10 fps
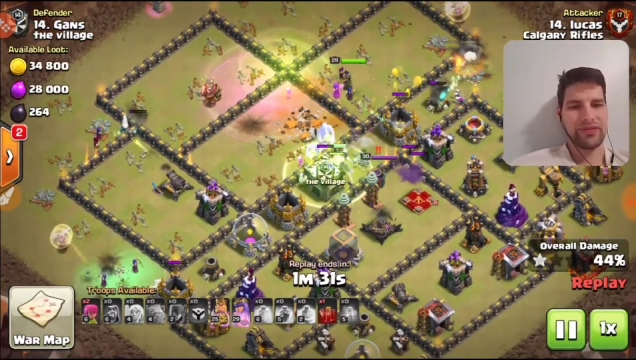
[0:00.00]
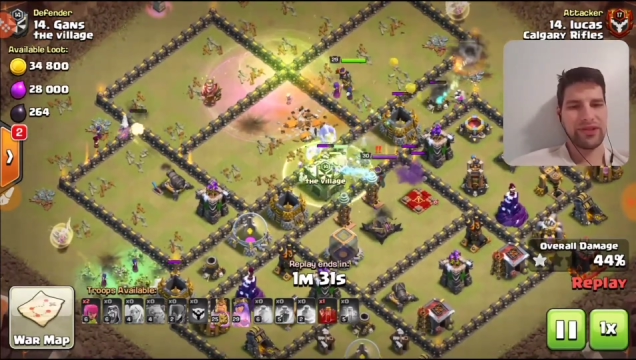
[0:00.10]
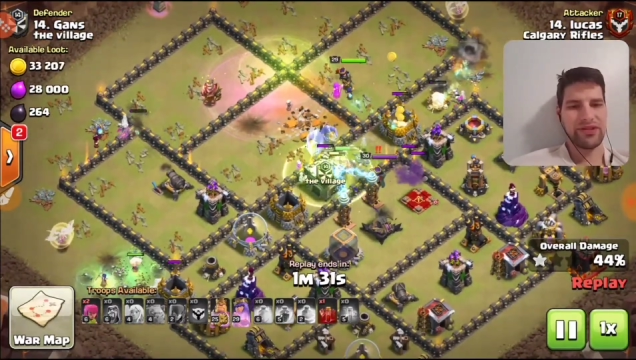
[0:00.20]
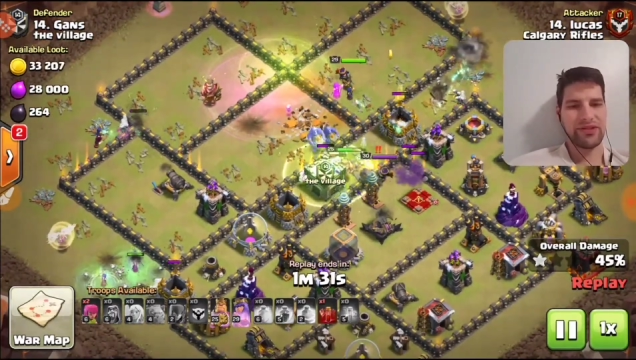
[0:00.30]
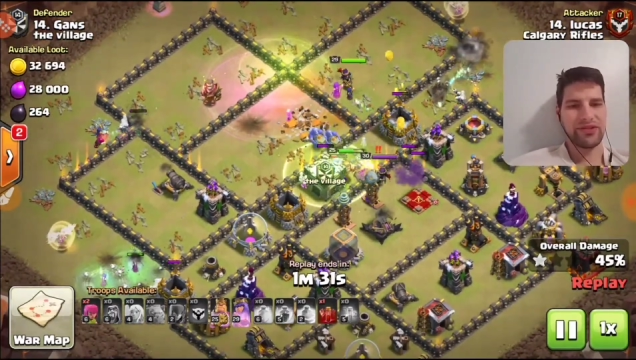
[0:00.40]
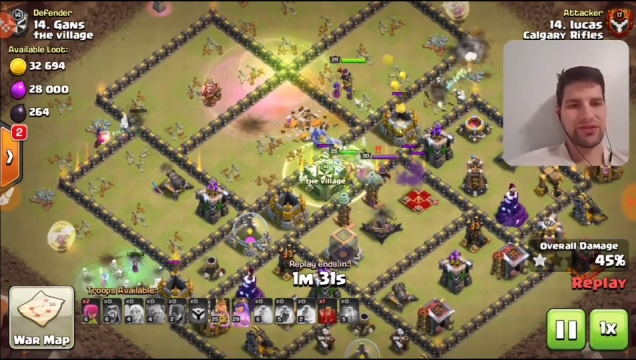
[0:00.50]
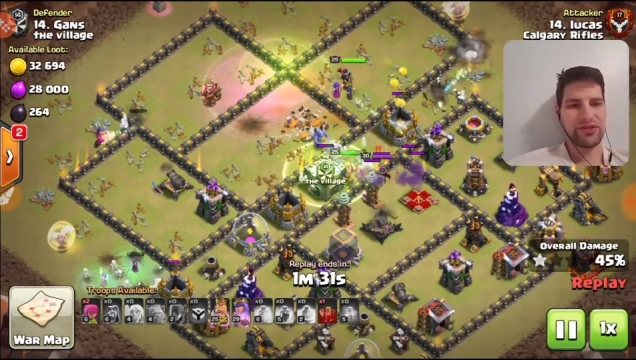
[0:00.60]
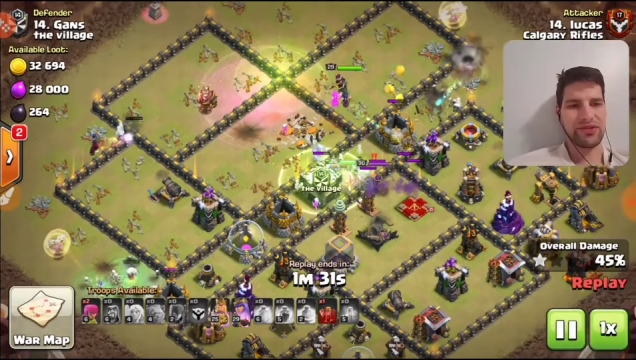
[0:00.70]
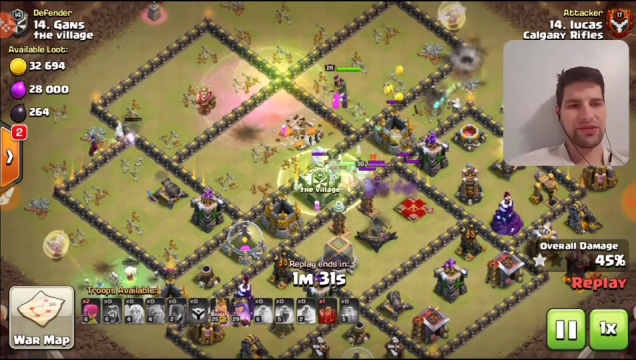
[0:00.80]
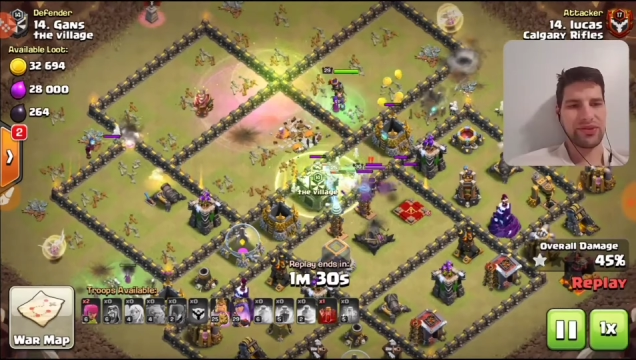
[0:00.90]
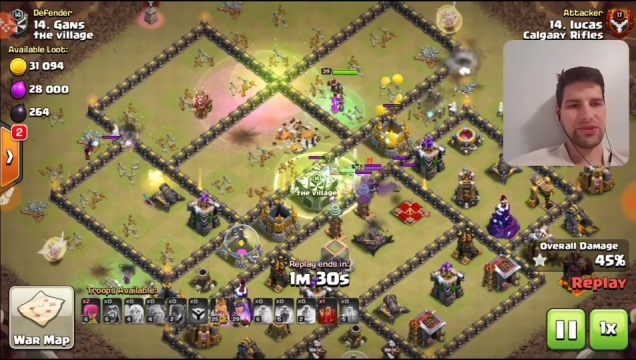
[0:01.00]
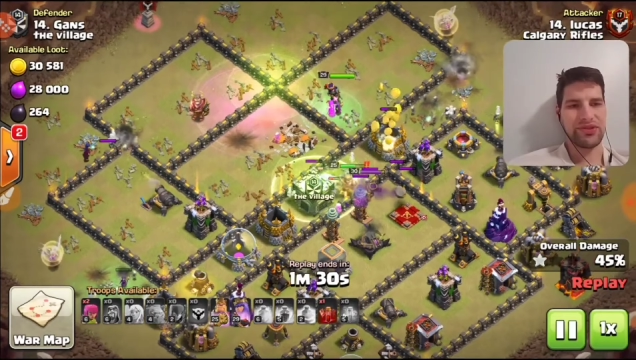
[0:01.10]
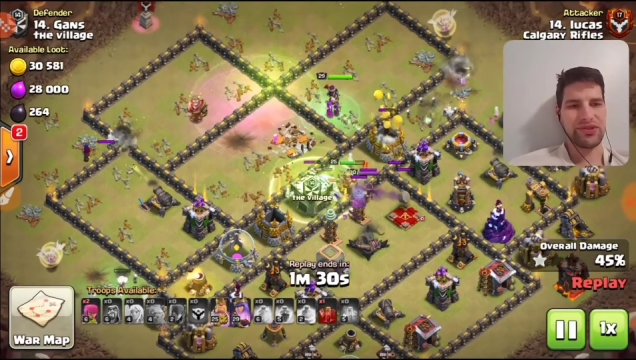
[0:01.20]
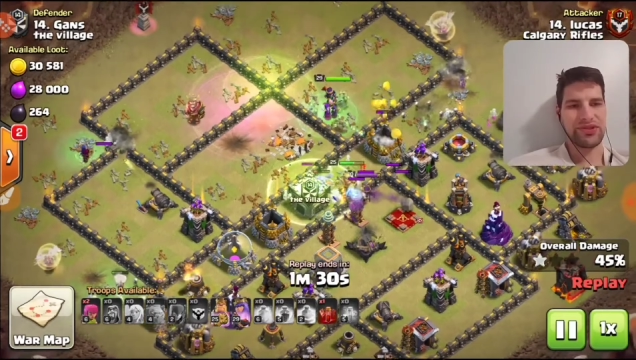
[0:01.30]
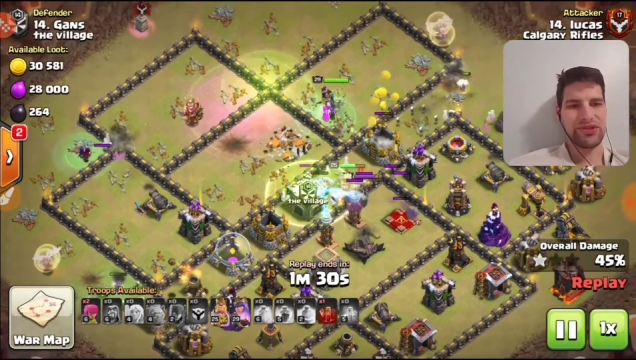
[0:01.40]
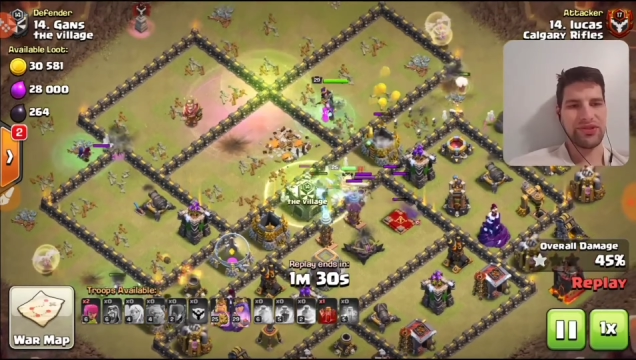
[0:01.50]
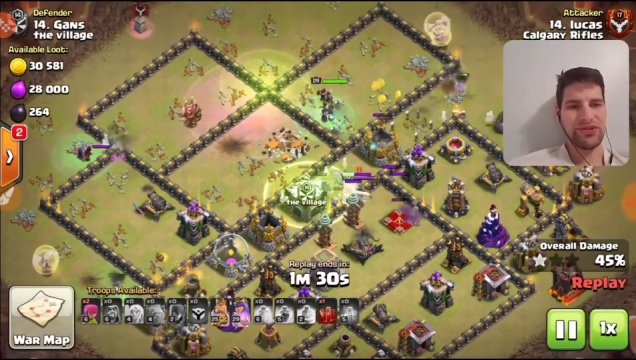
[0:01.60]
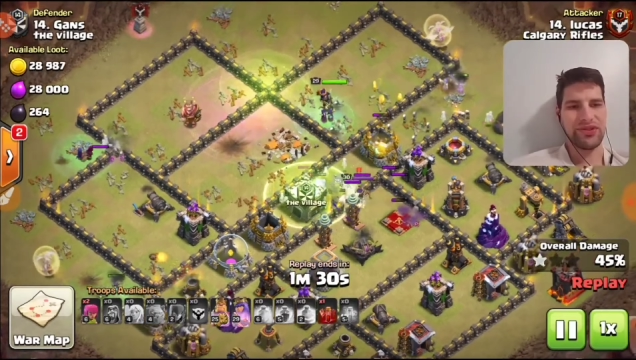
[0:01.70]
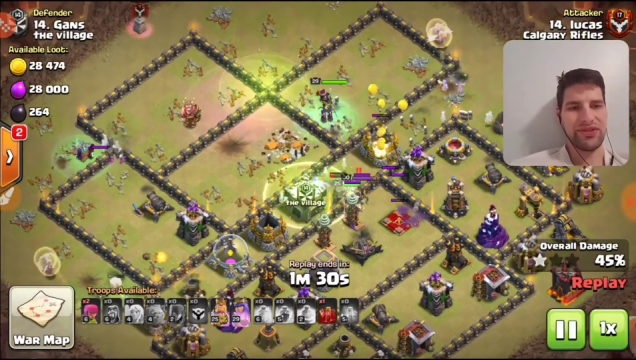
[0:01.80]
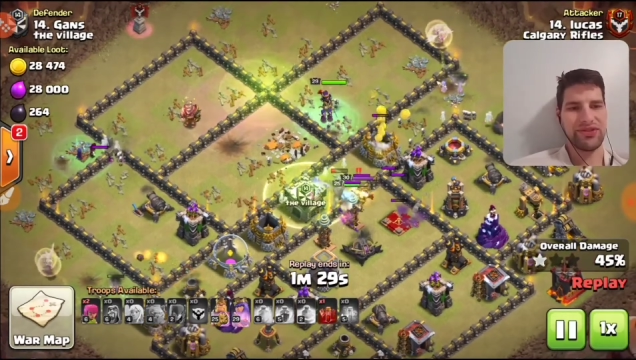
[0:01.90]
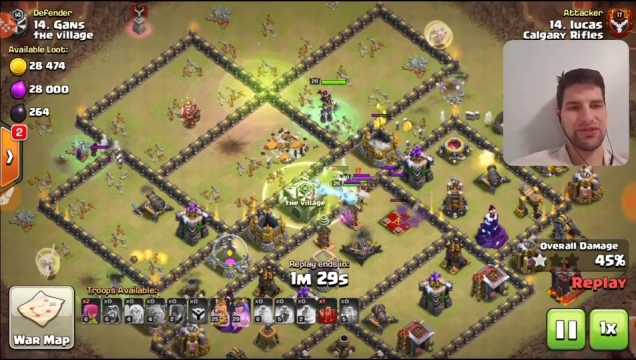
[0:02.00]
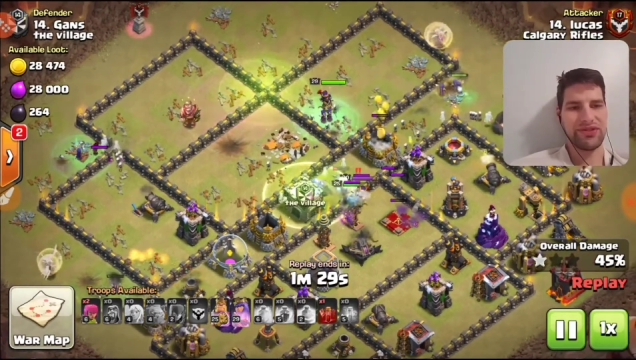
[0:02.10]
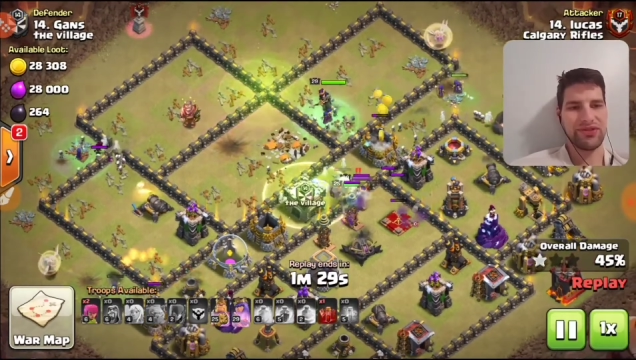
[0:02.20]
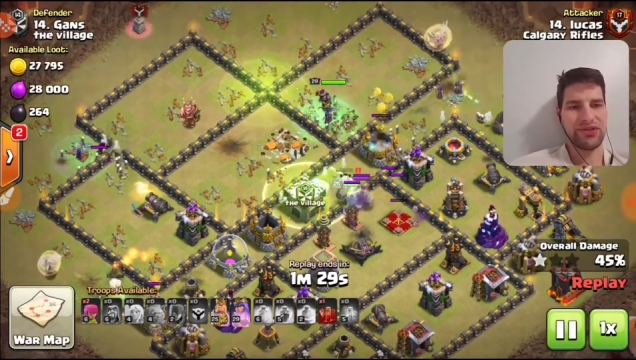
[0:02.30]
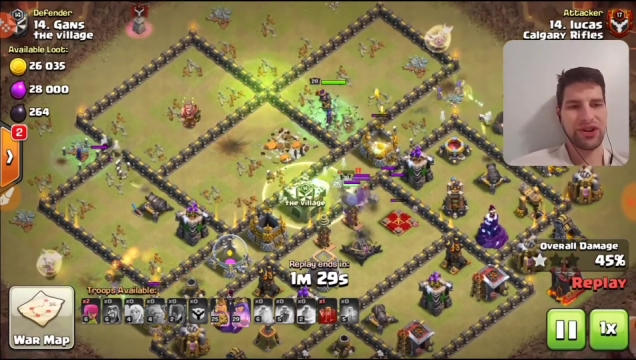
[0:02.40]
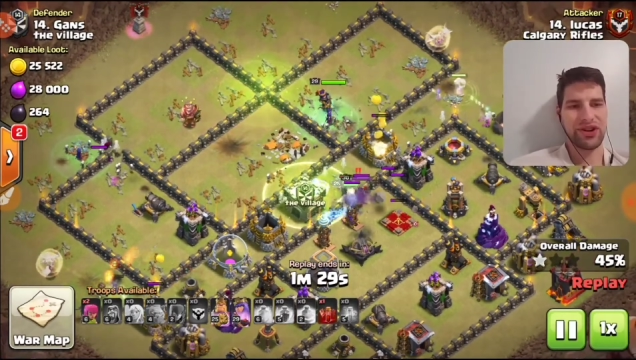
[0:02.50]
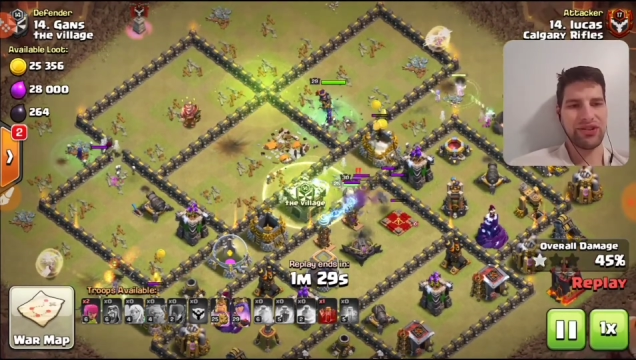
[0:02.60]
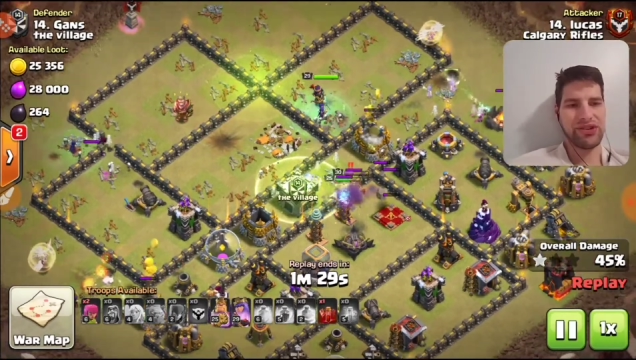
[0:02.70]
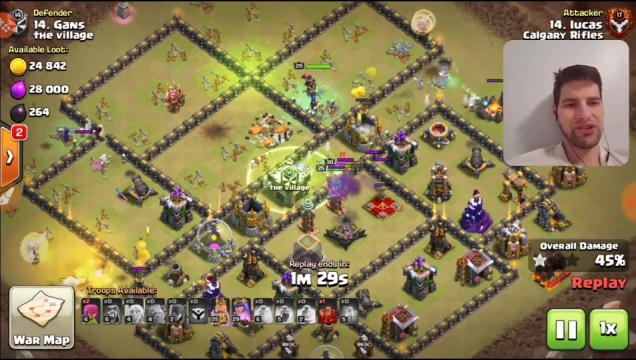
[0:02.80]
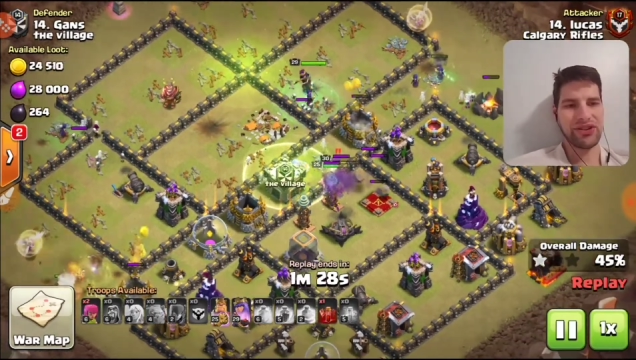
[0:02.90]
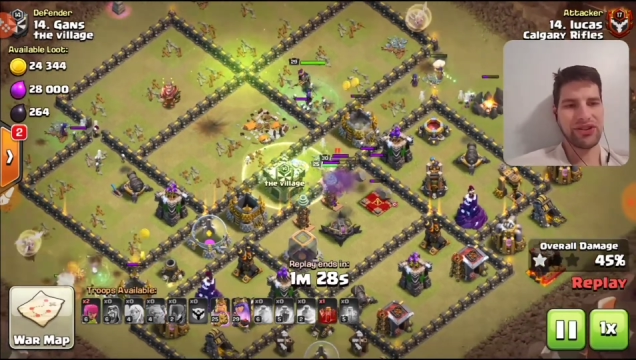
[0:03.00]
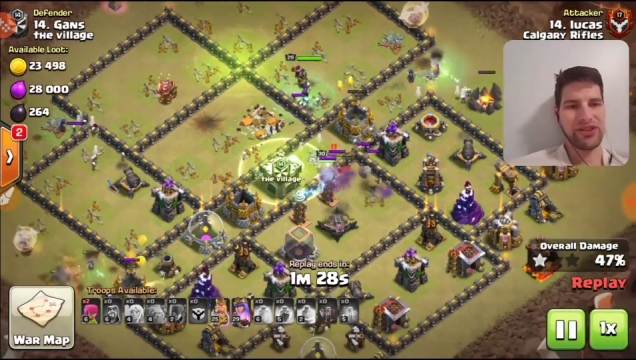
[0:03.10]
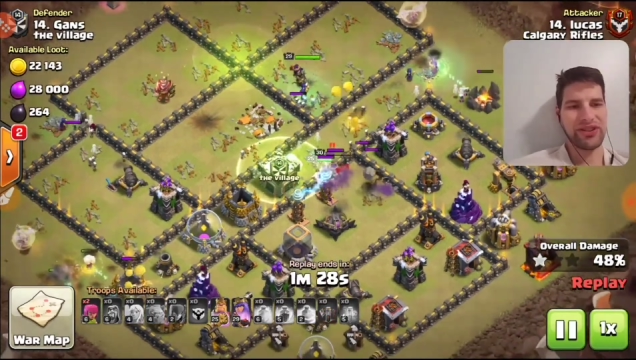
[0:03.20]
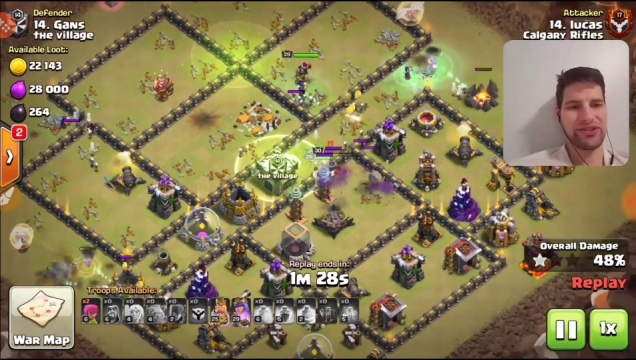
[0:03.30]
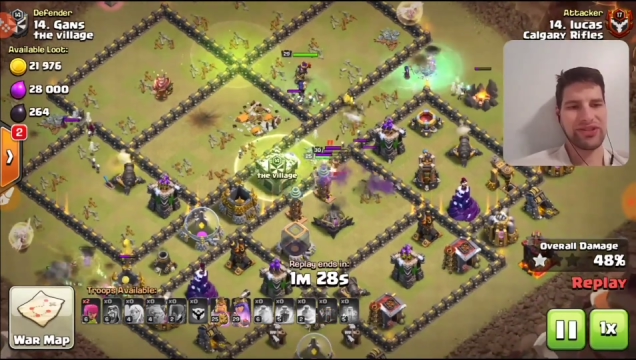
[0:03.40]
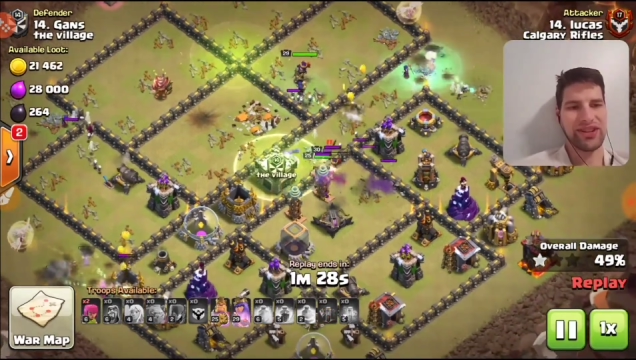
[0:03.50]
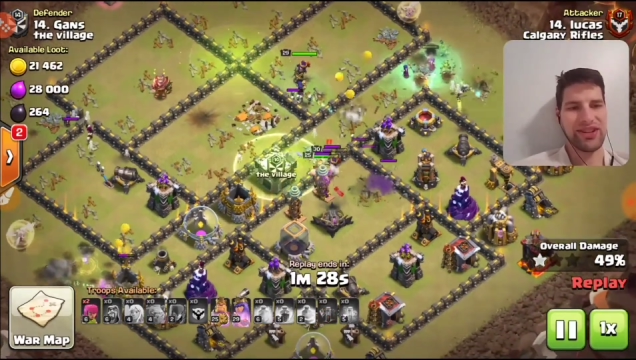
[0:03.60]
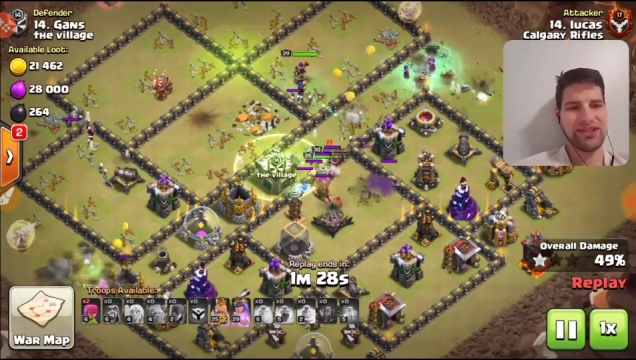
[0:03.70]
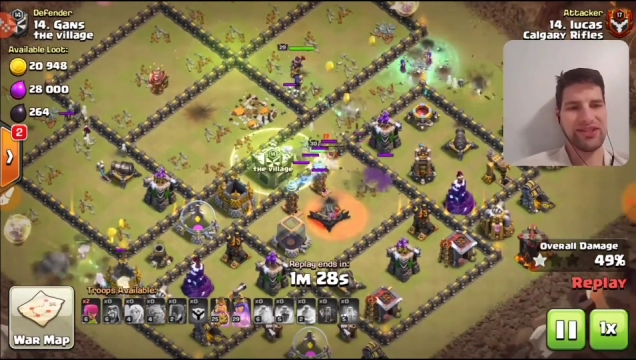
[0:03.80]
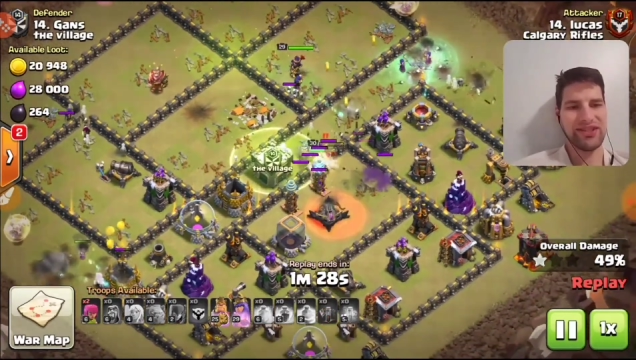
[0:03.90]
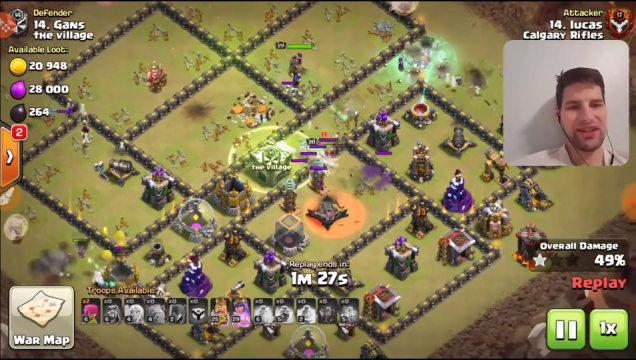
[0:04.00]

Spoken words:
See, those witches are still trucking along on the outsides.